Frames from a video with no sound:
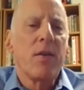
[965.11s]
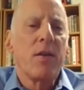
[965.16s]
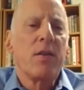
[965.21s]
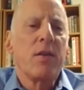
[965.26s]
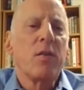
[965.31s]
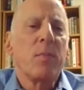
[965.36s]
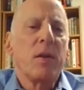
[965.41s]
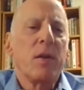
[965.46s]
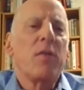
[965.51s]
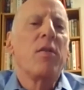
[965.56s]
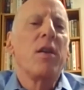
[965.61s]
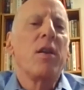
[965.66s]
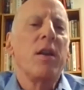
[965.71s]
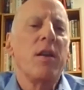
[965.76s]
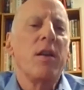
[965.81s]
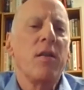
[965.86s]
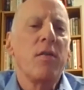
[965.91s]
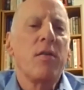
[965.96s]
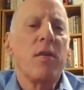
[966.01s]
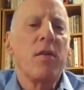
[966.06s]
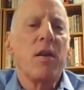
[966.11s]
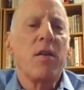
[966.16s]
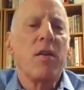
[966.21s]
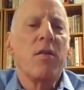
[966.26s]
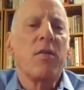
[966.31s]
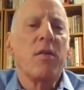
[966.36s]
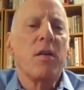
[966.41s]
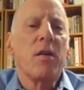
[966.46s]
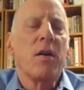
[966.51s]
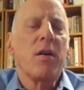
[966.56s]
that they'll be seen
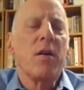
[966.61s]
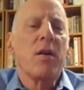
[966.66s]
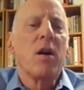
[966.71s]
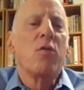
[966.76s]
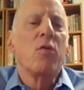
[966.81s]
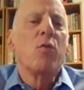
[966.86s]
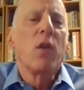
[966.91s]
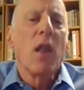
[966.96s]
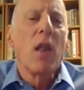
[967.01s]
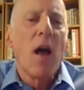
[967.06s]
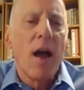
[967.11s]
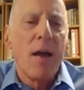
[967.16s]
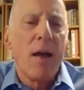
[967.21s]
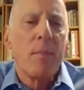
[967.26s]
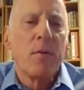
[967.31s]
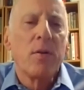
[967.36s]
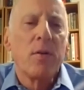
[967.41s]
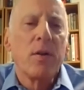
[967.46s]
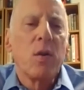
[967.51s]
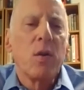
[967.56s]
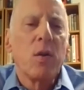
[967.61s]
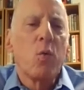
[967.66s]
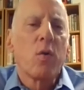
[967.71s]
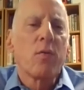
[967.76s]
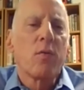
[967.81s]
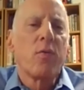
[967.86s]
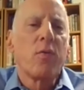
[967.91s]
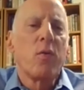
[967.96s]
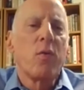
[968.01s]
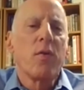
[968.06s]
as unreliable in the
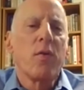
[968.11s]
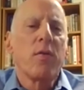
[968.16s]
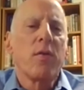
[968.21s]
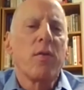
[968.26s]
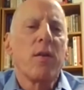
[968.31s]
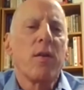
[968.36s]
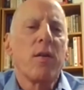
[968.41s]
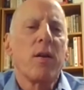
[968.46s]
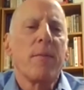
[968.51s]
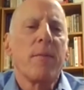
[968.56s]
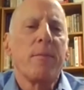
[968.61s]
workforce.